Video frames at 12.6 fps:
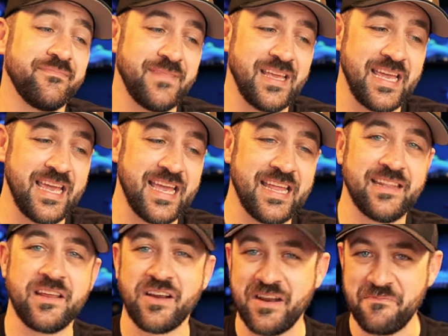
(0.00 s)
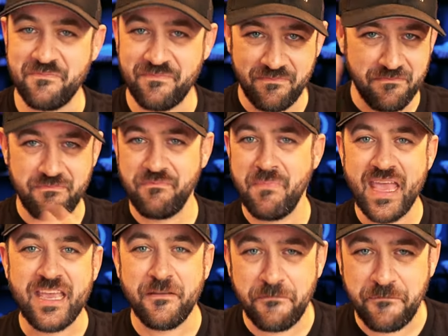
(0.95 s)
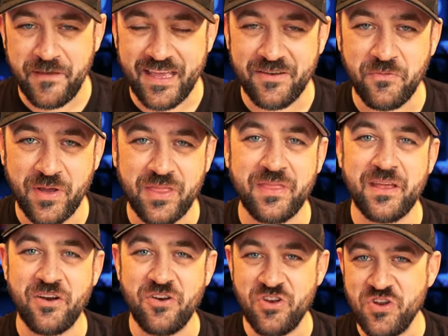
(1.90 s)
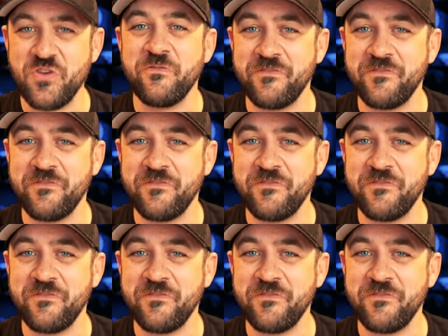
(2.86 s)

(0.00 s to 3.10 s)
and they're gonna make it fit with their new